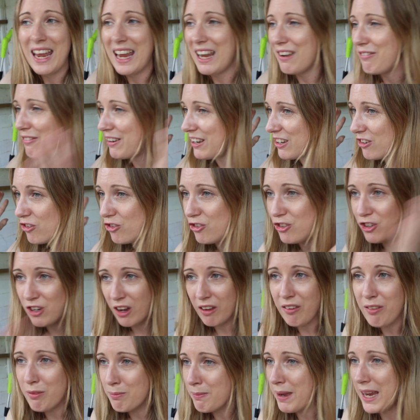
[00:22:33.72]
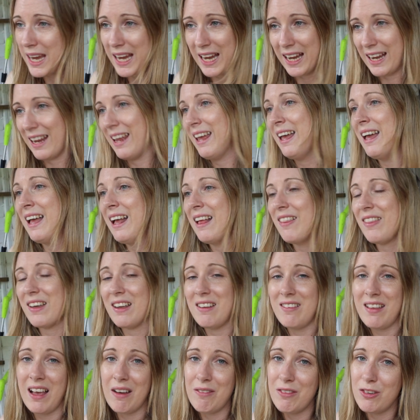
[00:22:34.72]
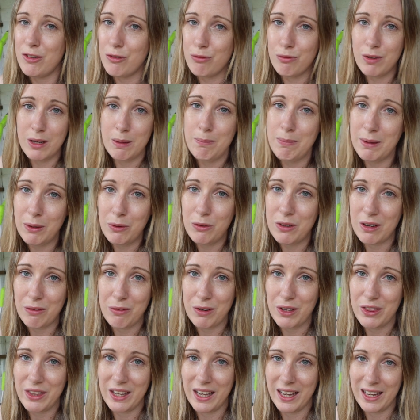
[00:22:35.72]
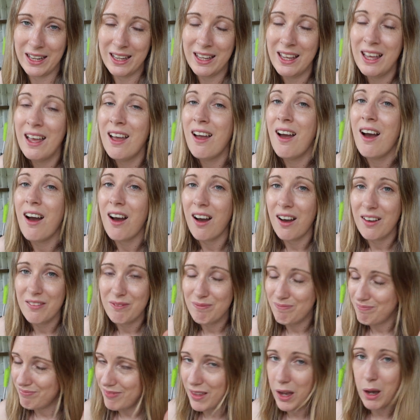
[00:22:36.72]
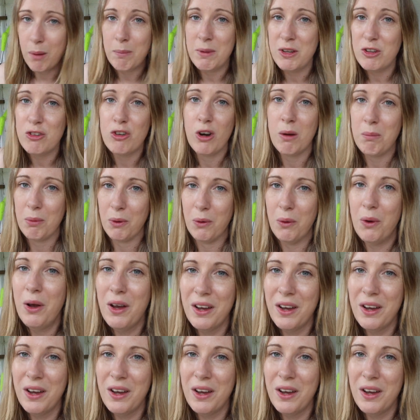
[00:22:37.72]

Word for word: if it is just me that is having to rebuild everything, I'm in trouble.